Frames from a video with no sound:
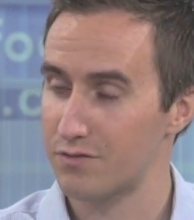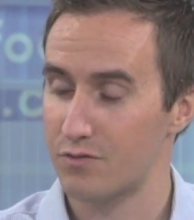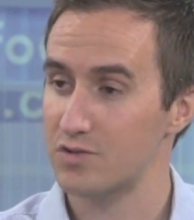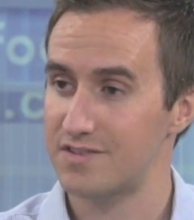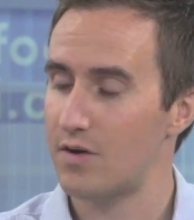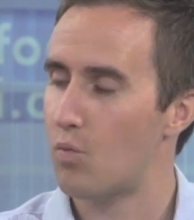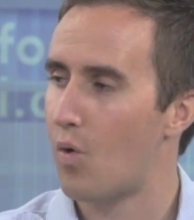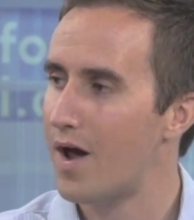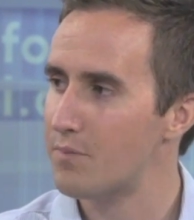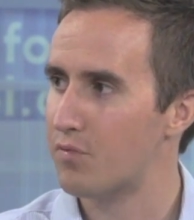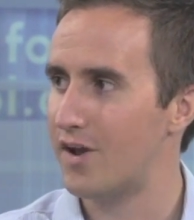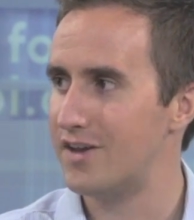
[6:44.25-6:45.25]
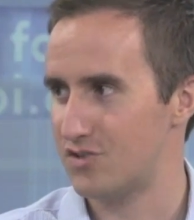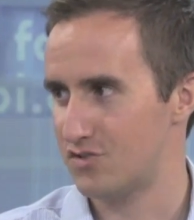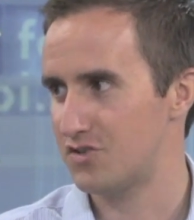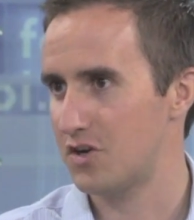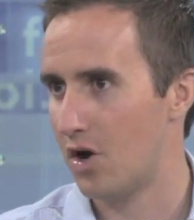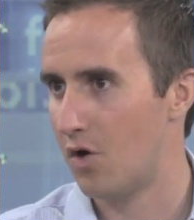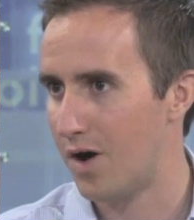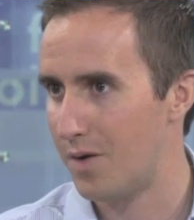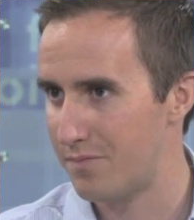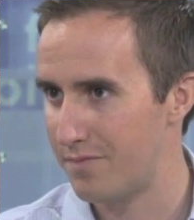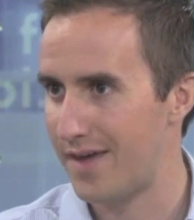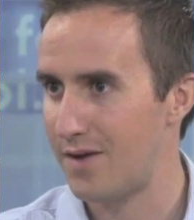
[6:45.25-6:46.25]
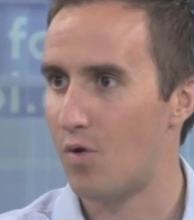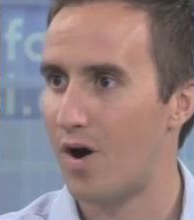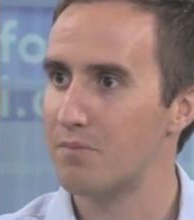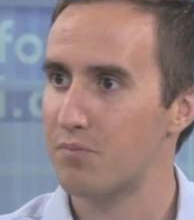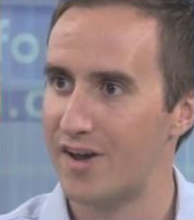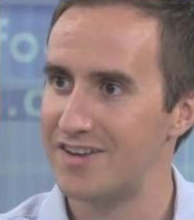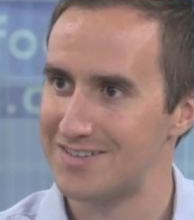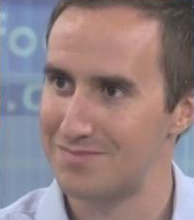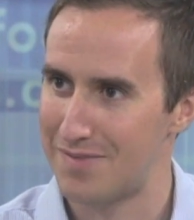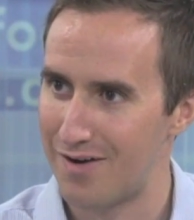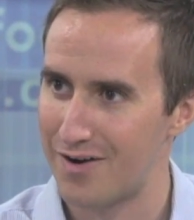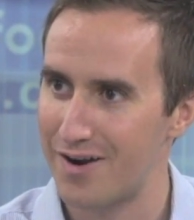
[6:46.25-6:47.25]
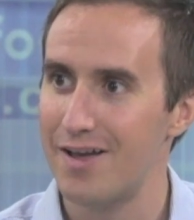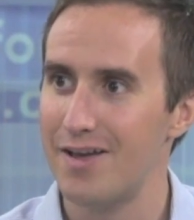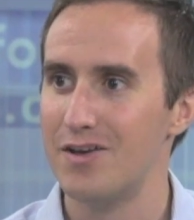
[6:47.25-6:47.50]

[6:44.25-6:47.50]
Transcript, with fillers: of course, they want prices to go up. They want pricing power.